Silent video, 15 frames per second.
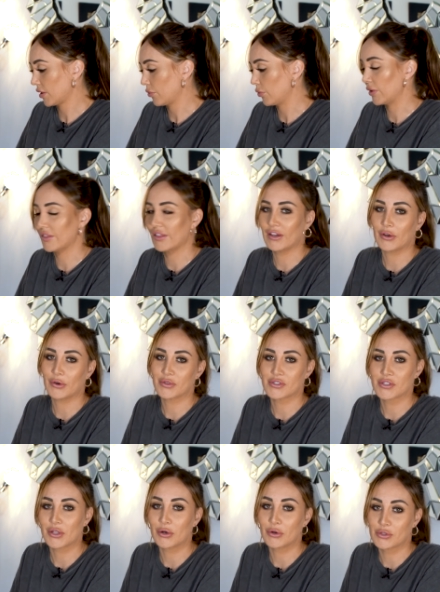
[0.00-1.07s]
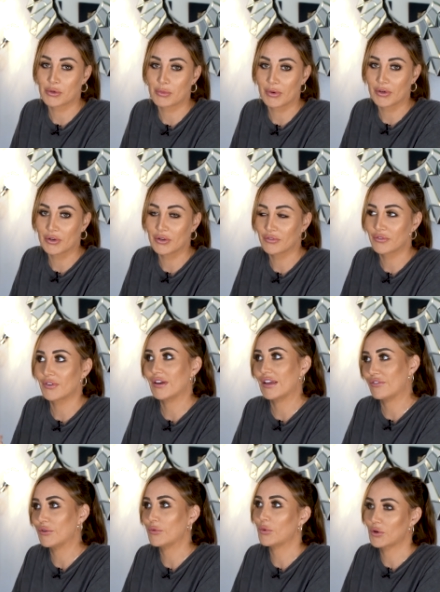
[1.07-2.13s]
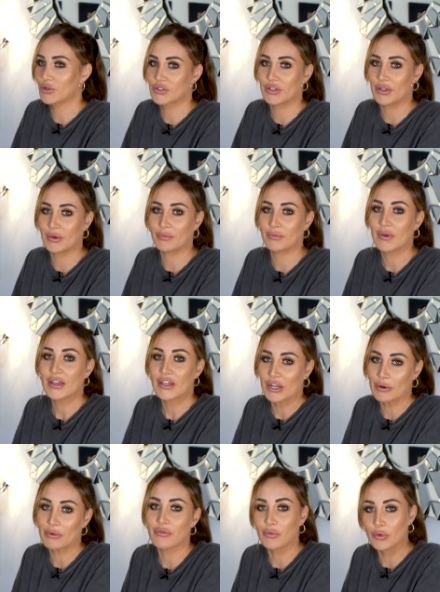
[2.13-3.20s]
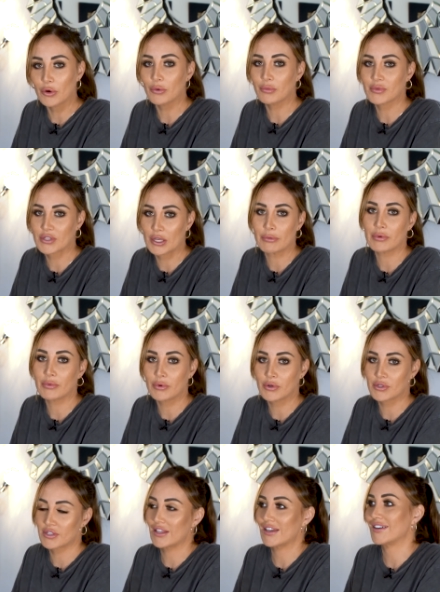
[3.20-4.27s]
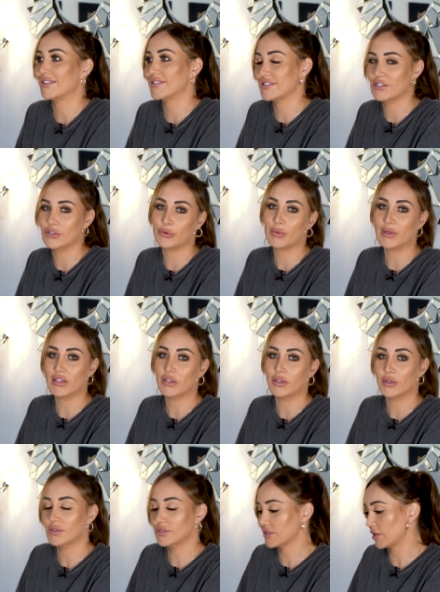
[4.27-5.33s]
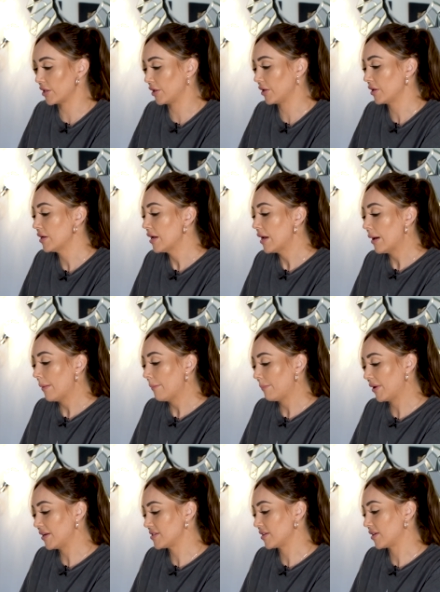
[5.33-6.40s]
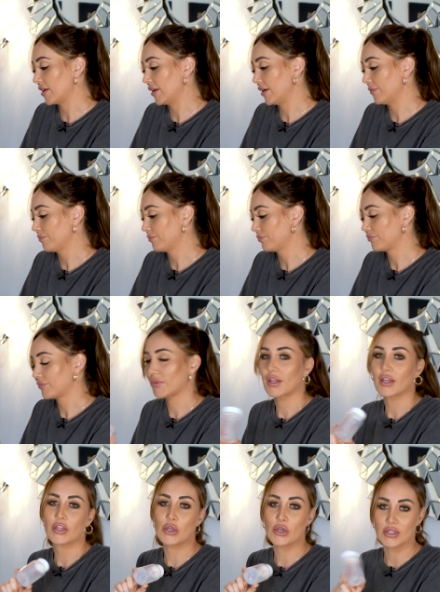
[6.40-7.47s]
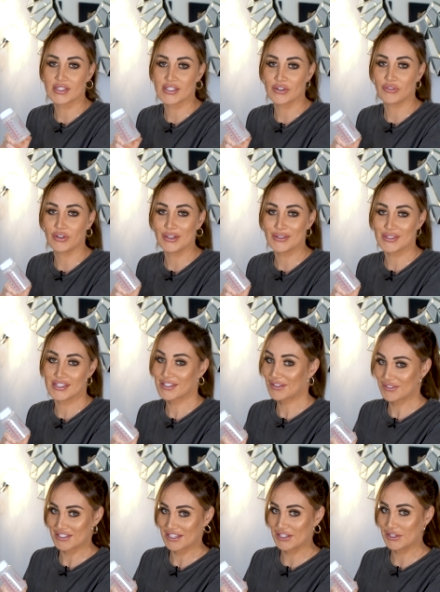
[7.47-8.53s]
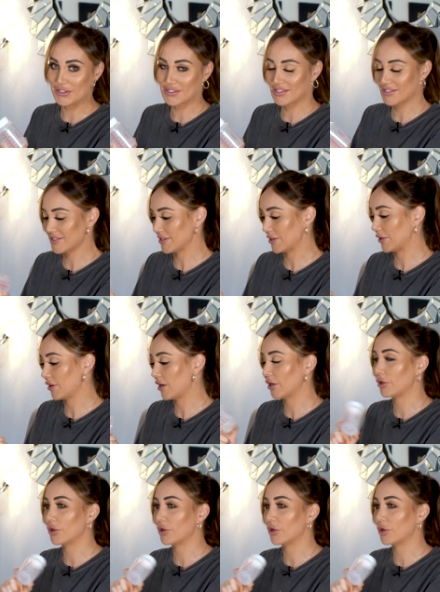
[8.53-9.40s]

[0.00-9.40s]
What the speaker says: we then go on to the whole topic of if you wash them, you know, with warm soapy water, they can still be used. So basically, you can still reuse these after 10 uses. So I